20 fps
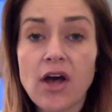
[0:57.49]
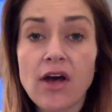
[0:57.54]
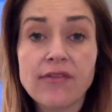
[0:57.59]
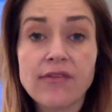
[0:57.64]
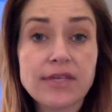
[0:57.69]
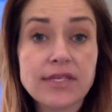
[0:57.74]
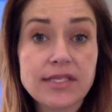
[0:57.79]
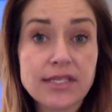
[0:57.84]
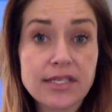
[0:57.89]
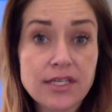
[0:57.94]

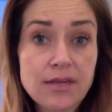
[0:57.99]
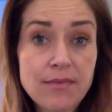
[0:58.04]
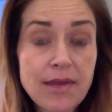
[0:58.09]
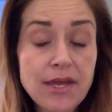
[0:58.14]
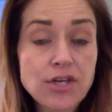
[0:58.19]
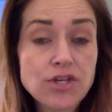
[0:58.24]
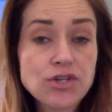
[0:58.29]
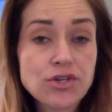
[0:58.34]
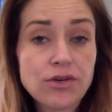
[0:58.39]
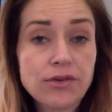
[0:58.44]
obviously to
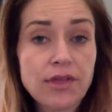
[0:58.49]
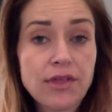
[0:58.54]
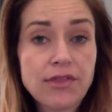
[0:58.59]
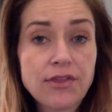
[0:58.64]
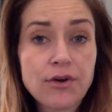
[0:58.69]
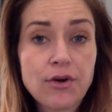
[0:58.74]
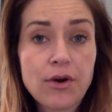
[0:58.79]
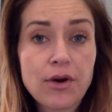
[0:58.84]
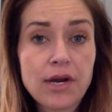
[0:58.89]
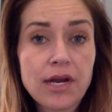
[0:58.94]
make sure that
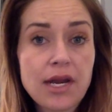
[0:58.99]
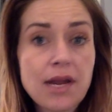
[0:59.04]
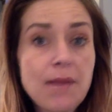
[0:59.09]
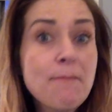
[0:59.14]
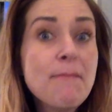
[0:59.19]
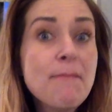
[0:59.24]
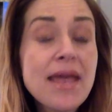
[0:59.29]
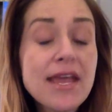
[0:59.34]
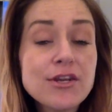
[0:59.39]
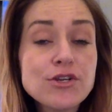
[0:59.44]
there aren't any
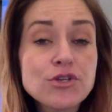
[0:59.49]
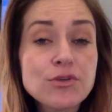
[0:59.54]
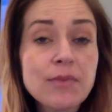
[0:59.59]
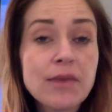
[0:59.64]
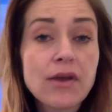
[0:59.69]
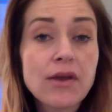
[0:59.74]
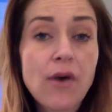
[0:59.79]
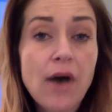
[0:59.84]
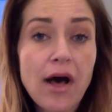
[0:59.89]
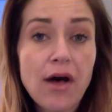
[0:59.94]
major
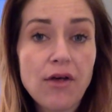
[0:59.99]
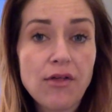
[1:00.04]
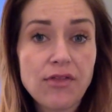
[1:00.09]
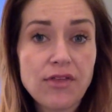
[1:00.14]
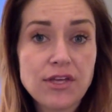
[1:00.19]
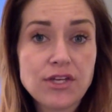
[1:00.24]
mental health